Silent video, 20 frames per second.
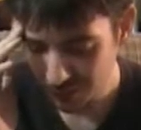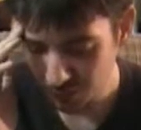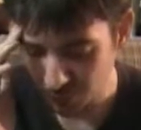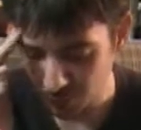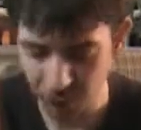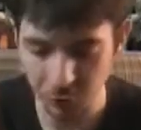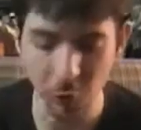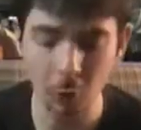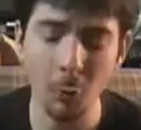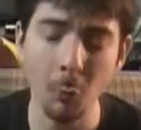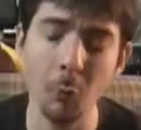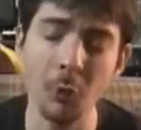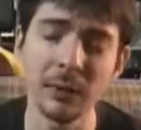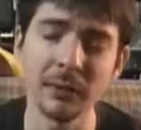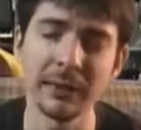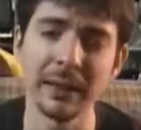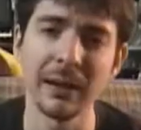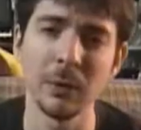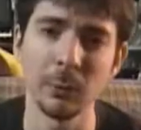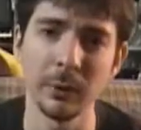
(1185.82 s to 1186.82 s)
The Star
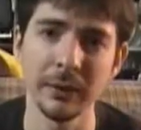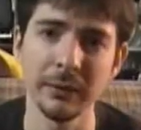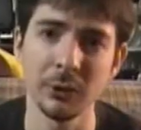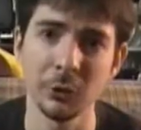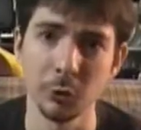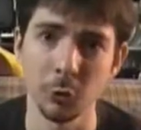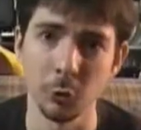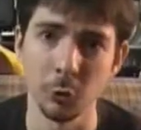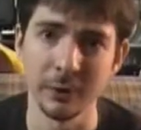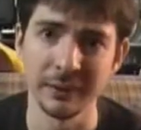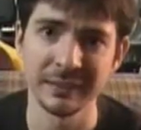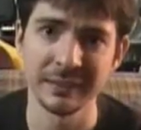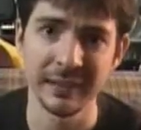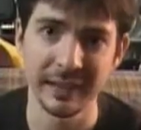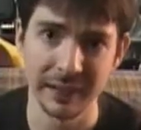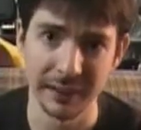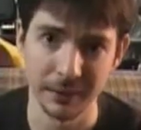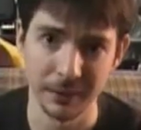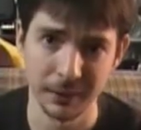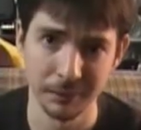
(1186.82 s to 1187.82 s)
Wars that we knew is
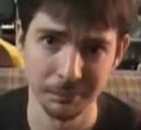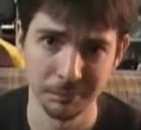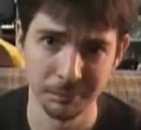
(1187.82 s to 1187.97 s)
dead.